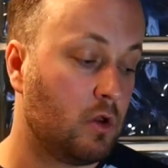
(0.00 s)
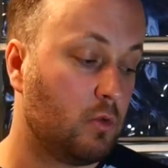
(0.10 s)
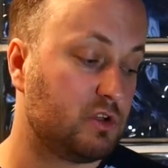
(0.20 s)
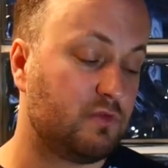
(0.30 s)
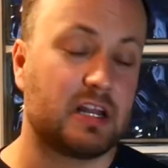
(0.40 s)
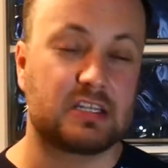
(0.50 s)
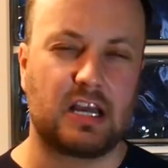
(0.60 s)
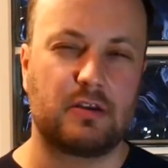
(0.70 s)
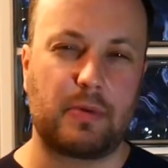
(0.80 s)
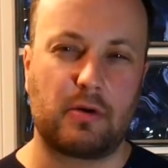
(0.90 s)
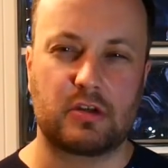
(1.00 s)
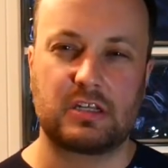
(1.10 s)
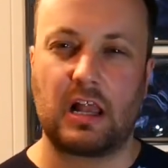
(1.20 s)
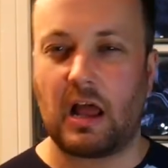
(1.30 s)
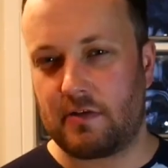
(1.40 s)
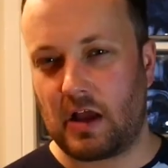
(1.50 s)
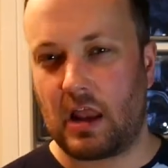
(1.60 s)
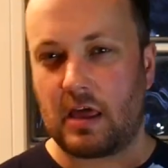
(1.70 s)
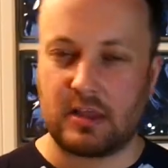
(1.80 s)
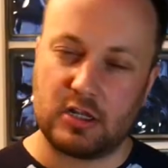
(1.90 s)
which I'm really excited about because I
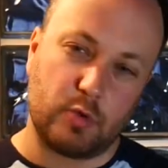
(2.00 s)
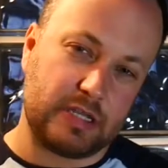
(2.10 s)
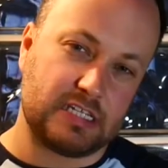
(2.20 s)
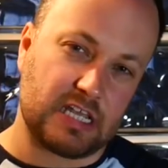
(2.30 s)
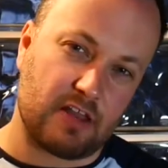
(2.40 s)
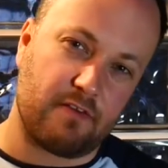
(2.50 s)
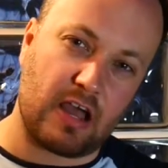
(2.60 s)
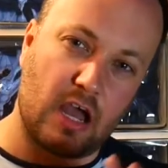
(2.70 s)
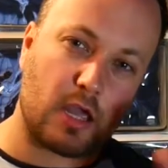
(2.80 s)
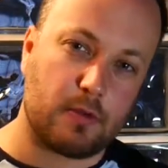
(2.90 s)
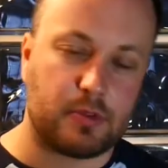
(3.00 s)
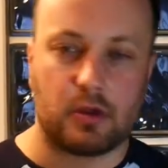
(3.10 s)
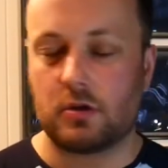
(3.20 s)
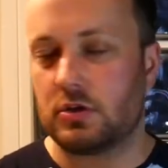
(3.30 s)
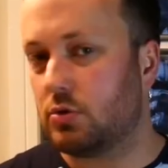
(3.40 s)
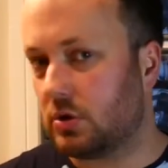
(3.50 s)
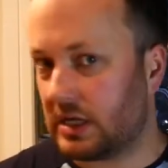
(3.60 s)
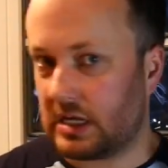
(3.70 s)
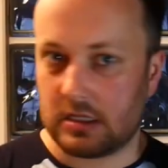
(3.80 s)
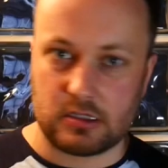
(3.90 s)
like the Louisiana vibe, the New
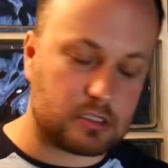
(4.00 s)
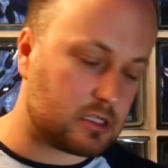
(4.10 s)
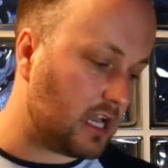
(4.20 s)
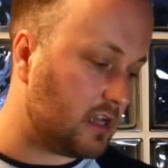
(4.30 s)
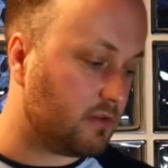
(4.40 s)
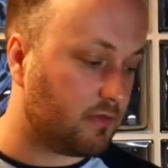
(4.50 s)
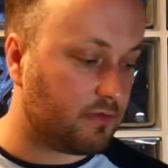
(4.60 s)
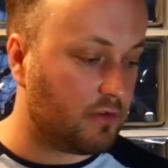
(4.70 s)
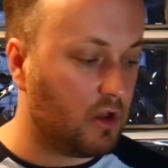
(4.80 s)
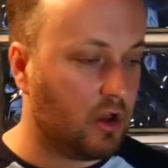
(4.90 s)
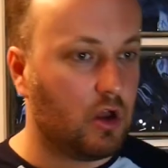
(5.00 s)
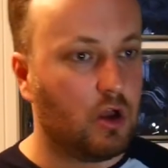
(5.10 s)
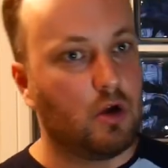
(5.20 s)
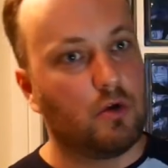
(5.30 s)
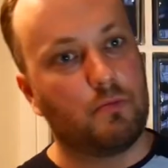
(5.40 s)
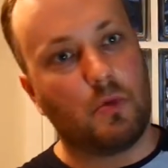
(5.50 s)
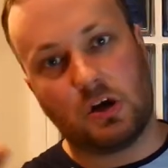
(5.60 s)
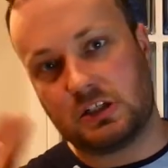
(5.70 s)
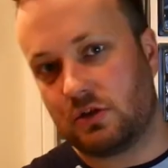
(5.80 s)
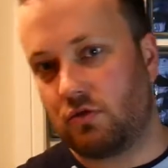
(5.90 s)
Orleans kind of
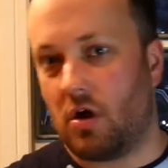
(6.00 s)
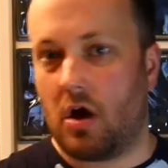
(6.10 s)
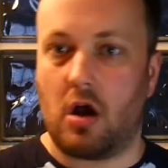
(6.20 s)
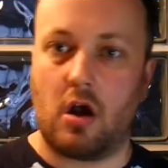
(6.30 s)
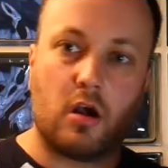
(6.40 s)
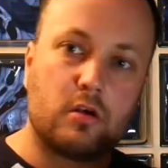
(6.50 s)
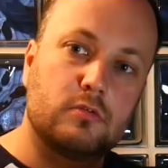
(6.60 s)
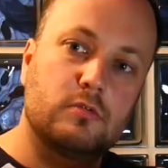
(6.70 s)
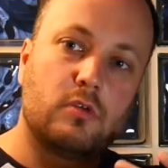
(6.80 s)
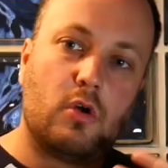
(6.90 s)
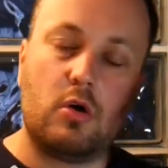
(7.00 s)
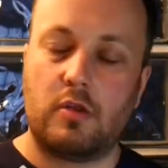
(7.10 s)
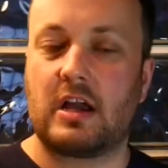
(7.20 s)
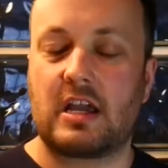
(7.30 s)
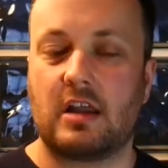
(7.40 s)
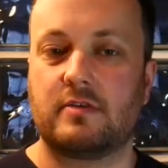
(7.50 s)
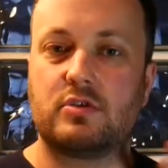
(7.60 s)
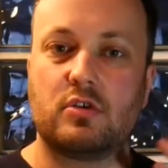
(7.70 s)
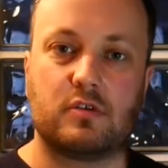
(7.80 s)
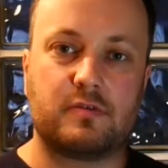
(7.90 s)
Mardi Gras, all that kind of
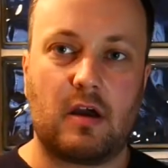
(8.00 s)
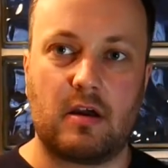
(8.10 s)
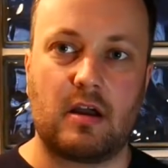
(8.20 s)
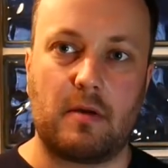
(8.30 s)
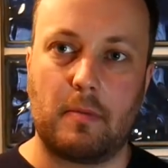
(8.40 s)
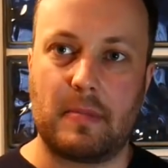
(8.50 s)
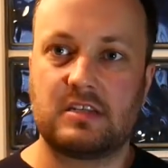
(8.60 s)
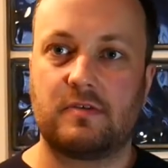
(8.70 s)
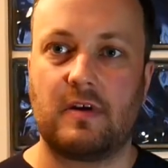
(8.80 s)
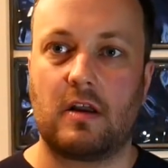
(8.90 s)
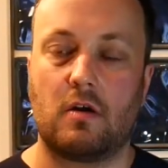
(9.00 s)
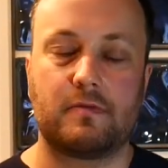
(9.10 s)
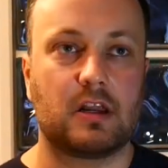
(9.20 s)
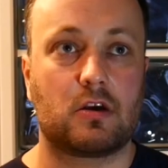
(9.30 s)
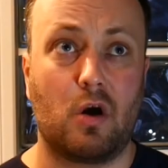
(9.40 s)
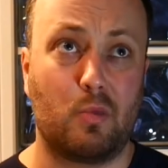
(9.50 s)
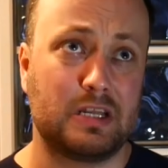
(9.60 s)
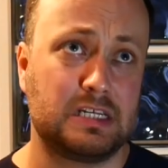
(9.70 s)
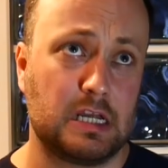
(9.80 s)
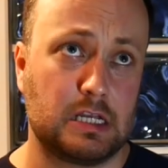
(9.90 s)
stuff. I'm a massive fan of, and I can't
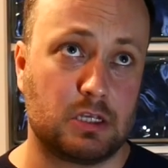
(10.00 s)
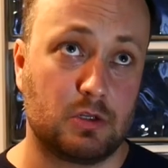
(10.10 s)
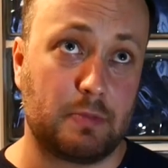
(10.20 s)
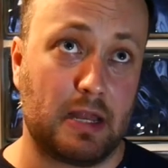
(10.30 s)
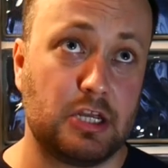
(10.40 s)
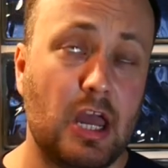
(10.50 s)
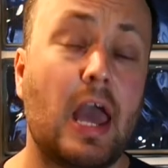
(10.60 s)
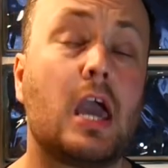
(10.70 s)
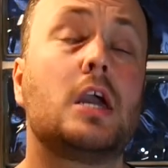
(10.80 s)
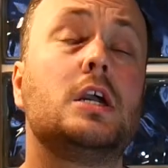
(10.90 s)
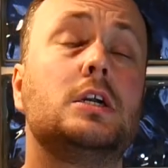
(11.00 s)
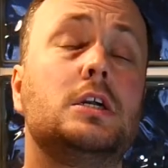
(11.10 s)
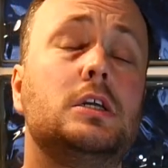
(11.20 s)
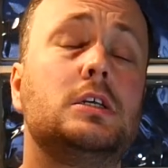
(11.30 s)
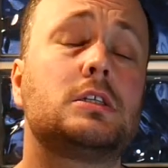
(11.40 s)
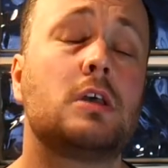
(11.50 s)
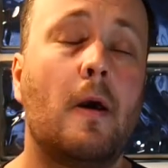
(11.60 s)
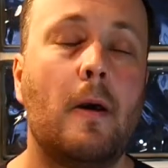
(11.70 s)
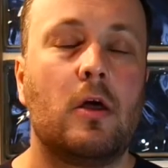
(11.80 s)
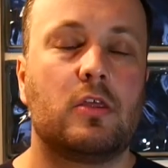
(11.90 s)
wait to taste those beignets.
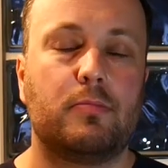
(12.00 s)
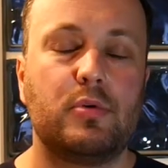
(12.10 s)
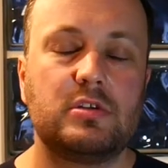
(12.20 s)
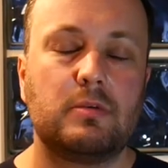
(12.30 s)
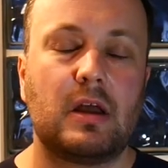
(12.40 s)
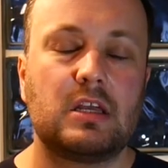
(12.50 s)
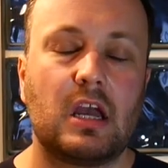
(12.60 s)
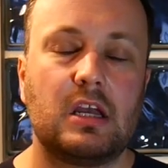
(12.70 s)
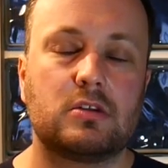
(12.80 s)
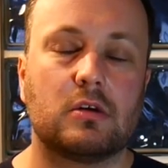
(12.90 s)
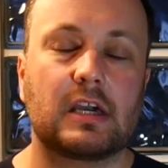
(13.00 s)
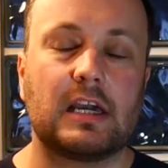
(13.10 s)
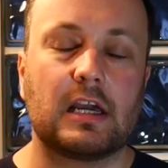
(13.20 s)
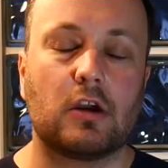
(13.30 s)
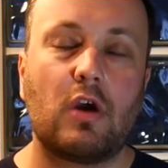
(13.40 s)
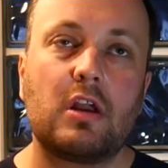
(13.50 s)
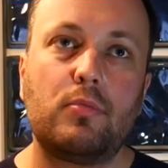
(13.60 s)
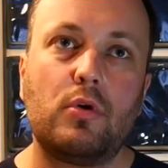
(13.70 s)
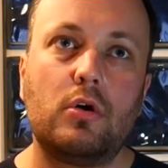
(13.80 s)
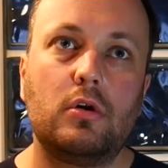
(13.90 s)
The boozy beignets look
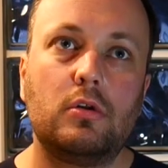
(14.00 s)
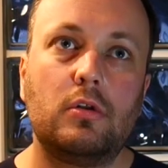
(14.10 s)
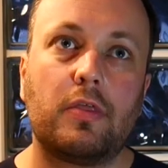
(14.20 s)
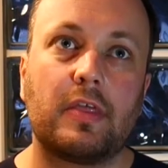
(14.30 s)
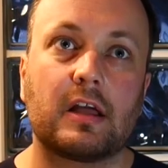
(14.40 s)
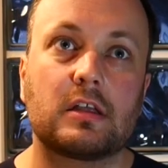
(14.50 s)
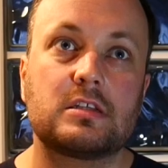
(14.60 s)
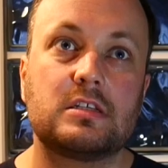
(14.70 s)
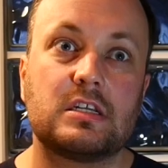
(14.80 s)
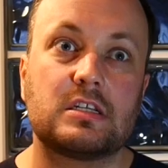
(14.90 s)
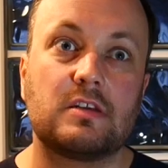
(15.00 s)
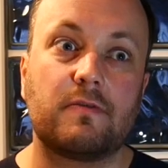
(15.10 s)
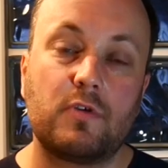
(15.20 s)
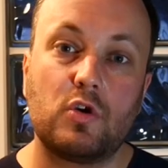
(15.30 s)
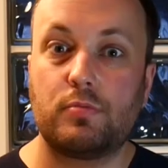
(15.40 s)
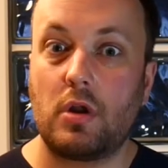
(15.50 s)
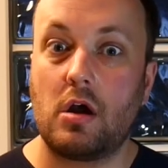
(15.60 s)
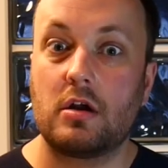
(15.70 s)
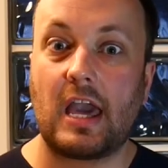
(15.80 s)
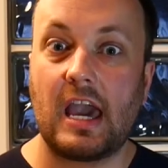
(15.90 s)
incredible. Thanks Disney Food
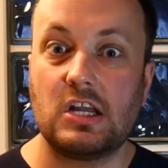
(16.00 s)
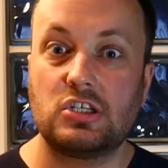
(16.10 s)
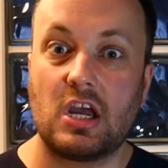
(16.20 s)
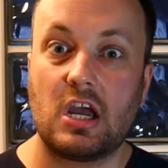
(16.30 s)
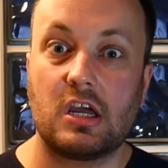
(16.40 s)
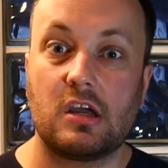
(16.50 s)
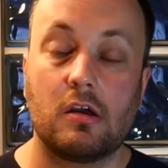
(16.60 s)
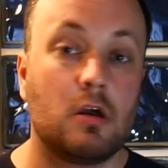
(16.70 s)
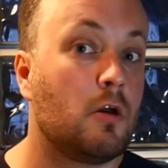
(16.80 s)
Blog, AJ,